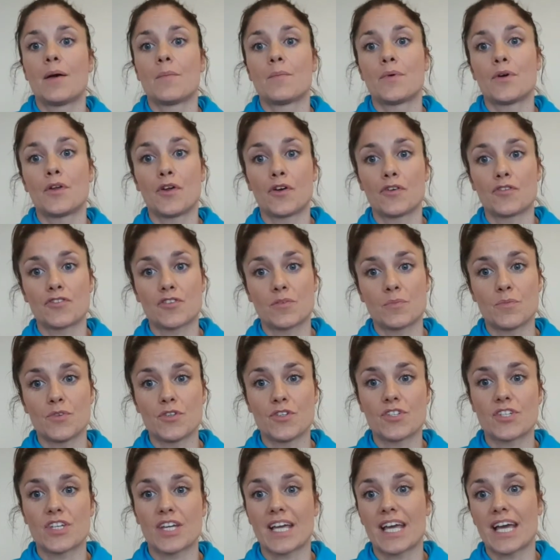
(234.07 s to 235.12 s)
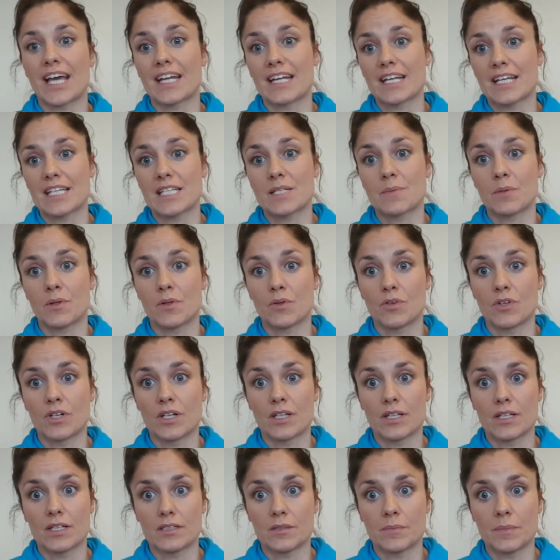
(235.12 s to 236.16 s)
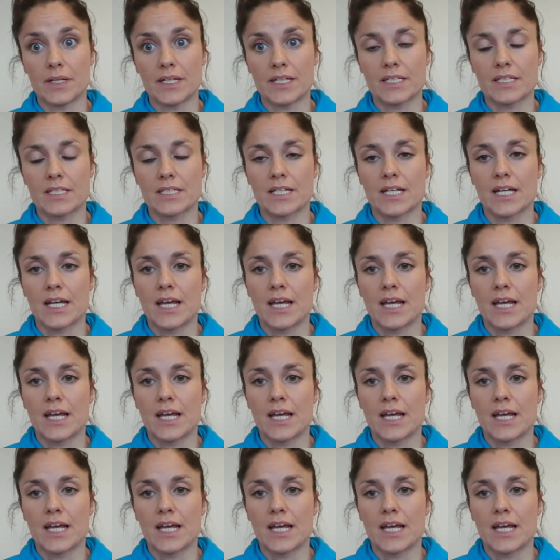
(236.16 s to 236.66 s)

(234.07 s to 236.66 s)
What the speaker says: put on some music and explore a little bit.